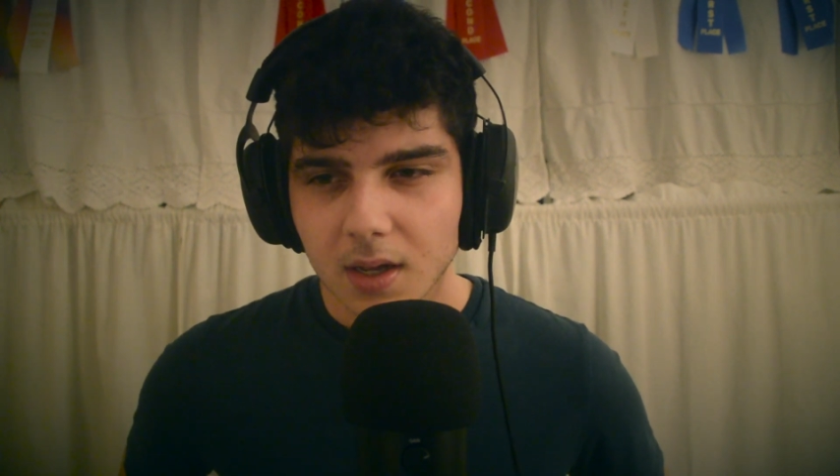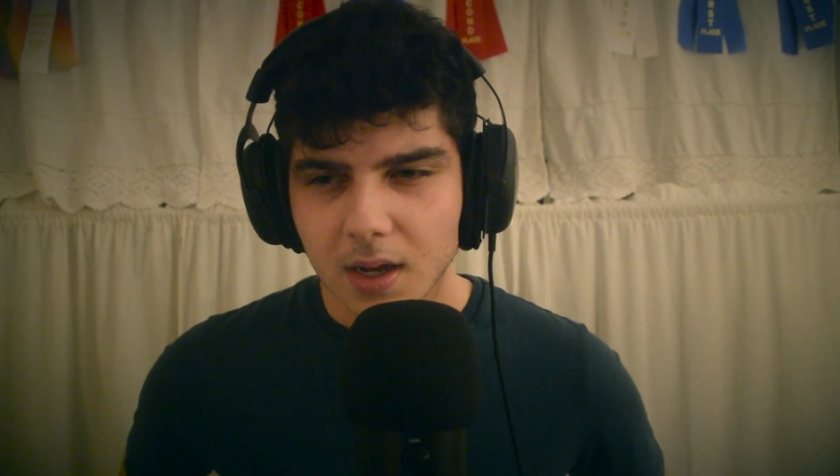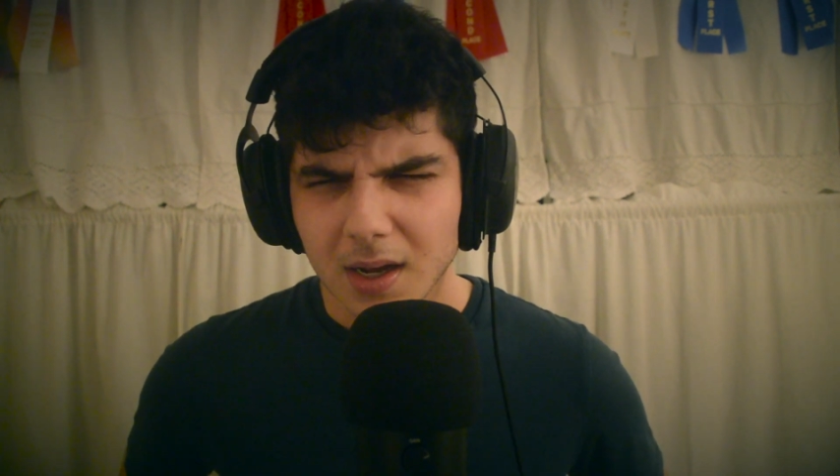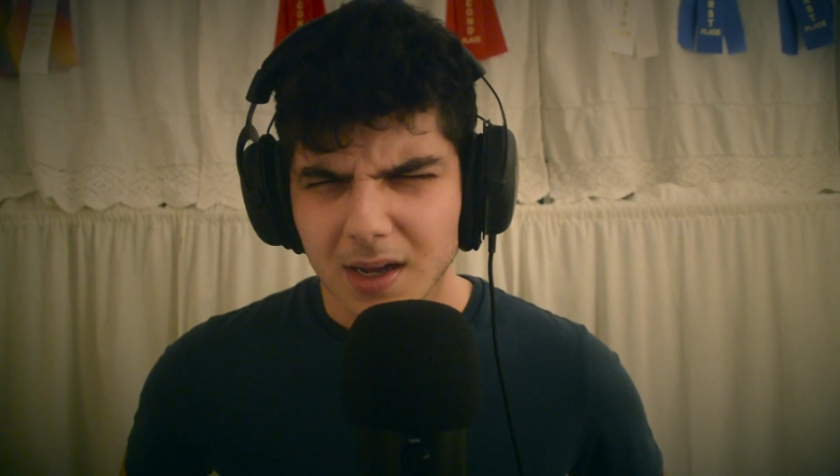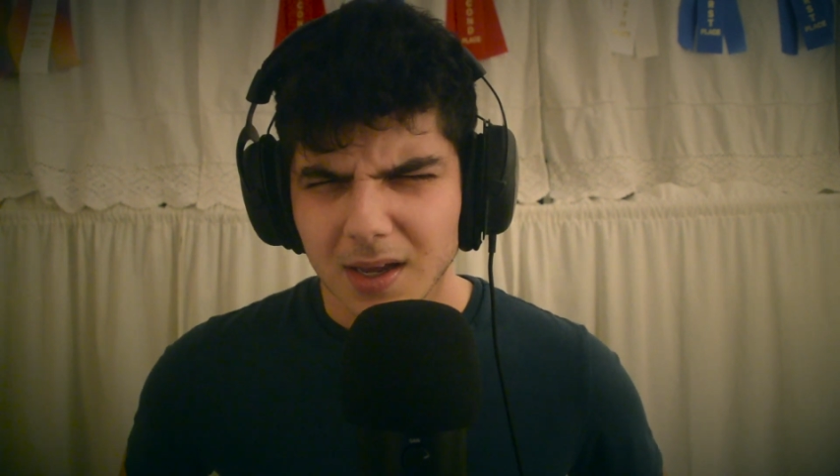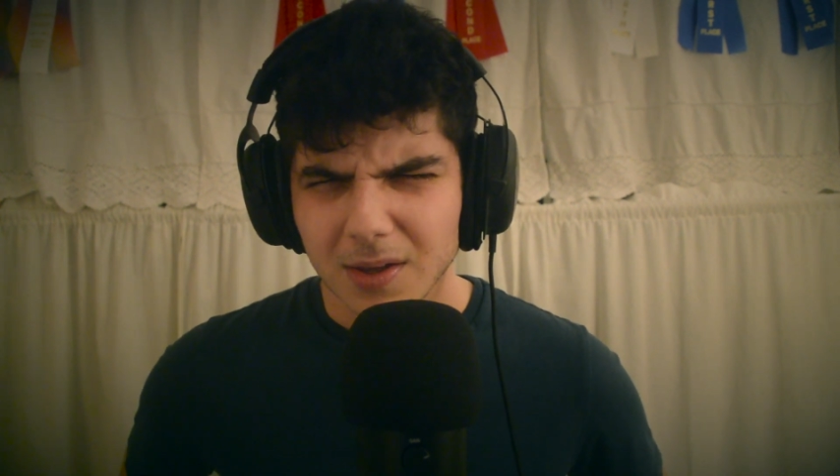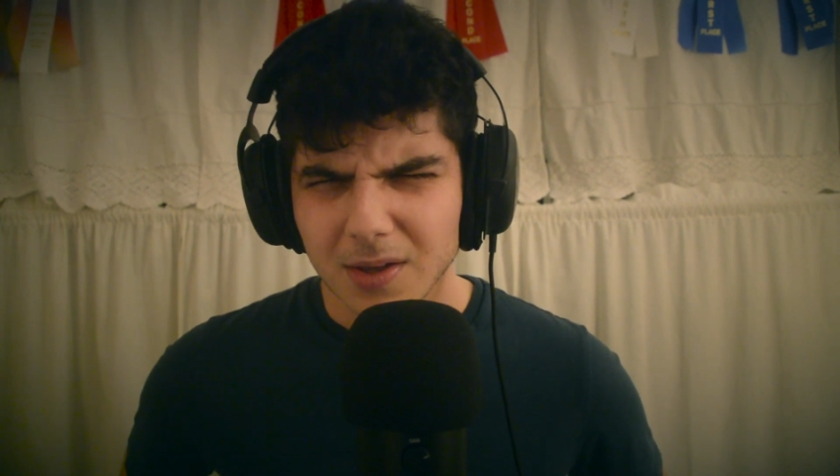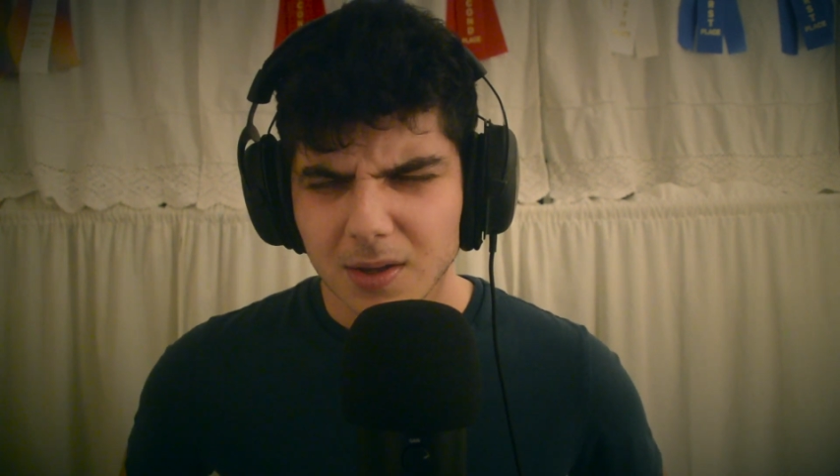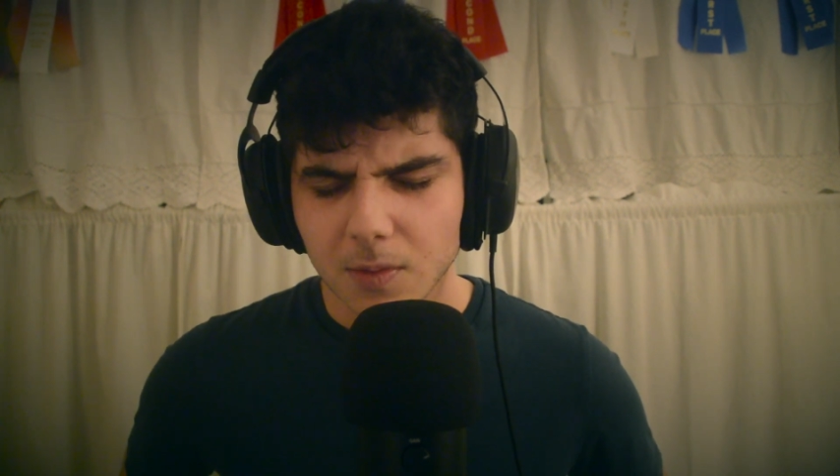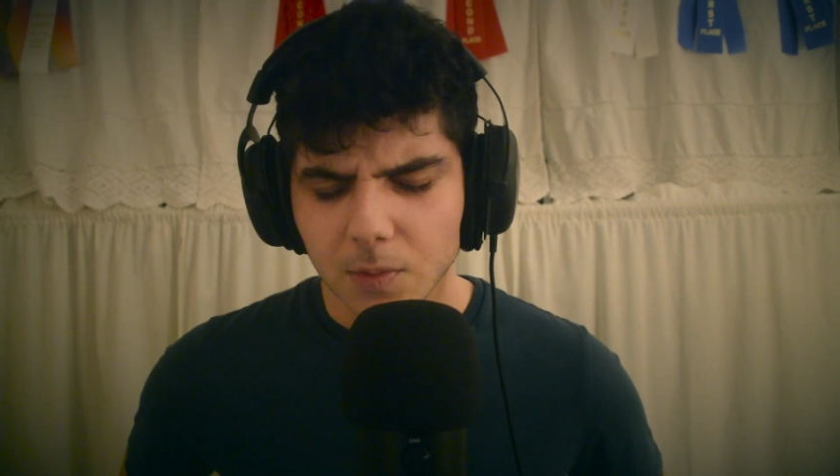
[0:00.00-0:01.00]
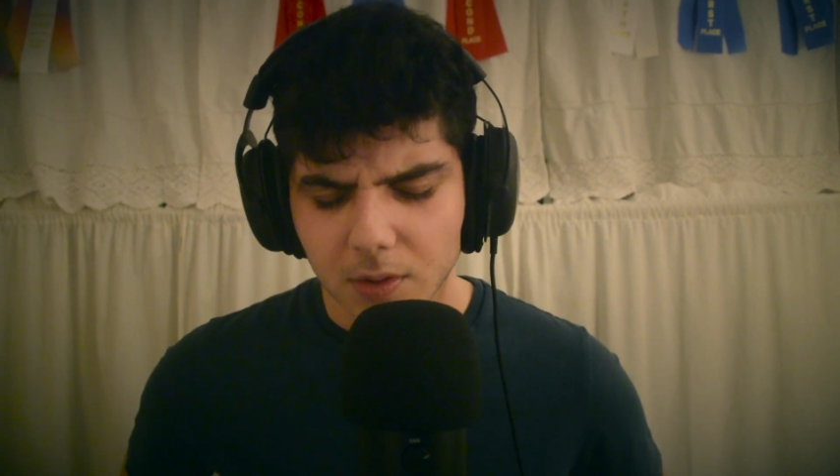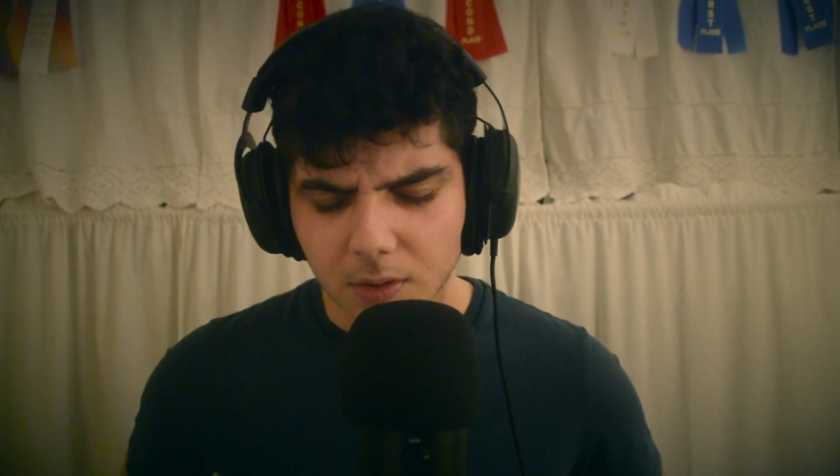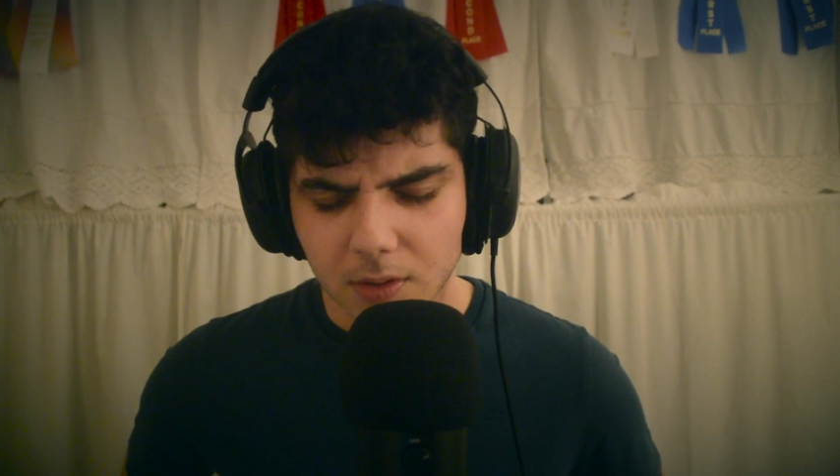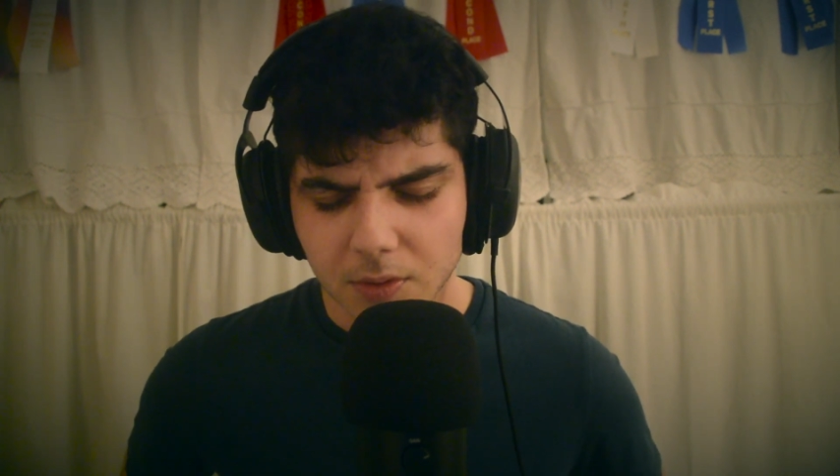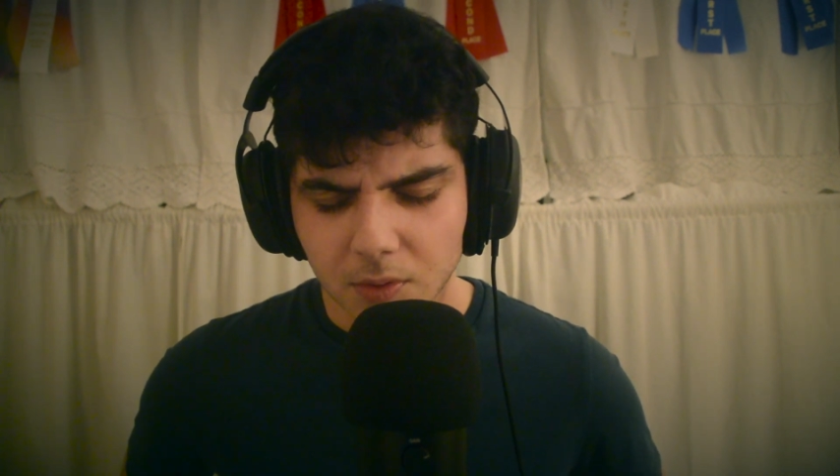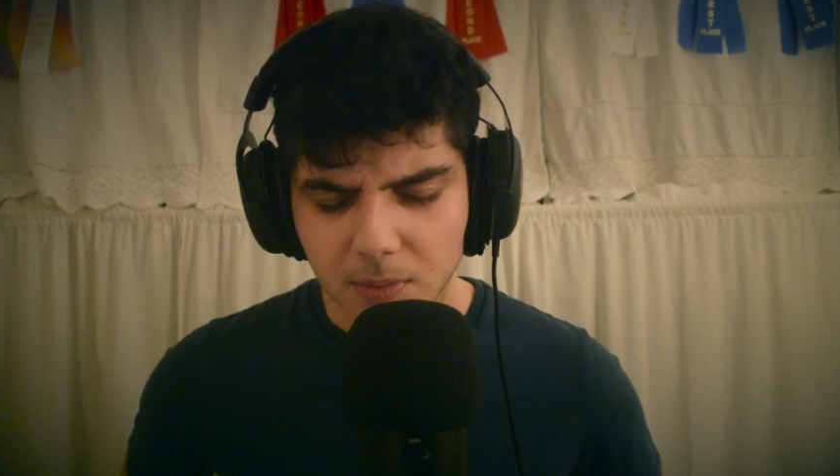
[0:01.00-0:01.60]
I will do